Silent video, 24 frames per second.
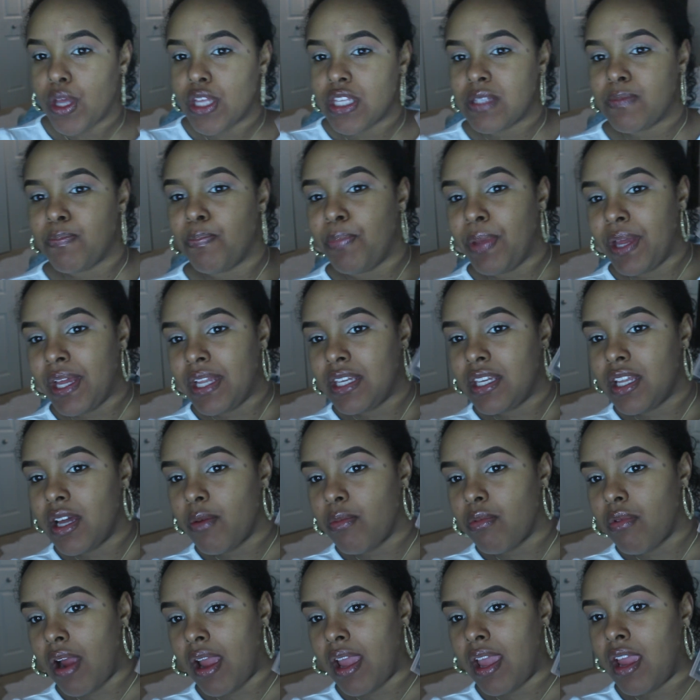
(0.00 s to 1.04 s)
It's bent
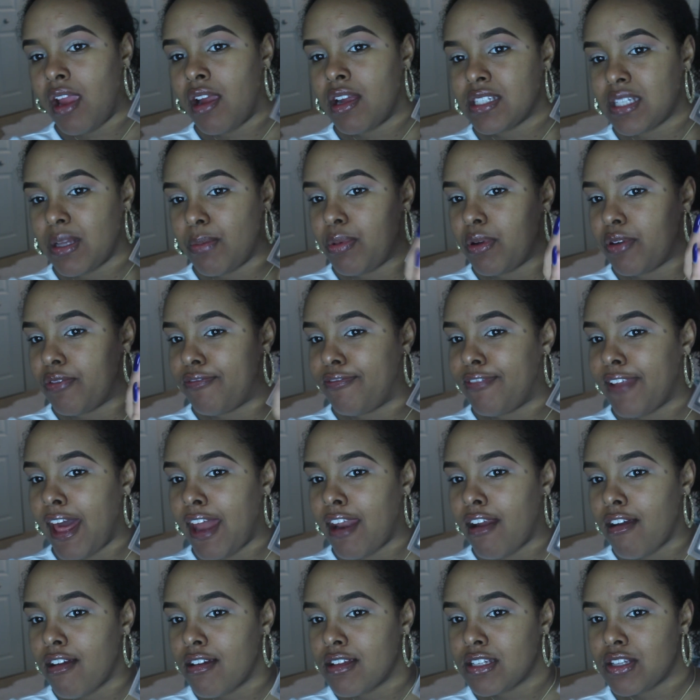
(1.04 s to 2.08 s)
up right here because I put flat
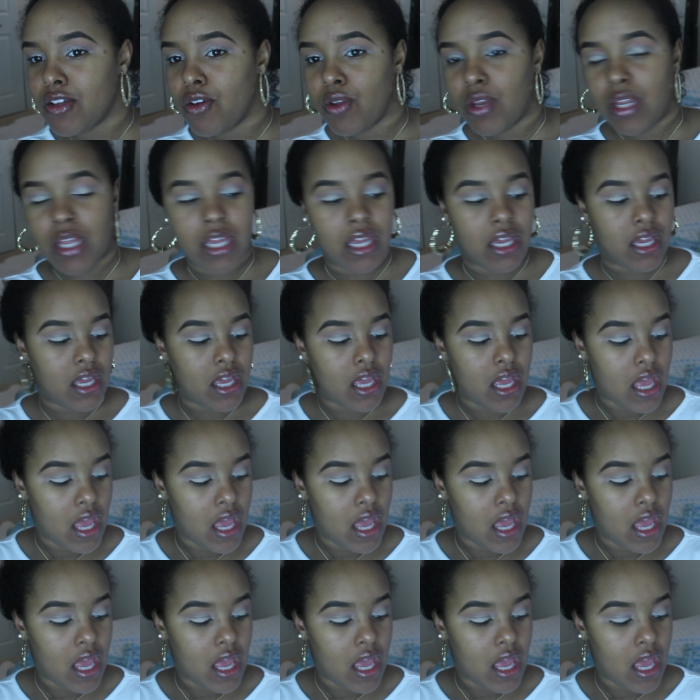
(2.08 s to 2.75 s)
irons on it.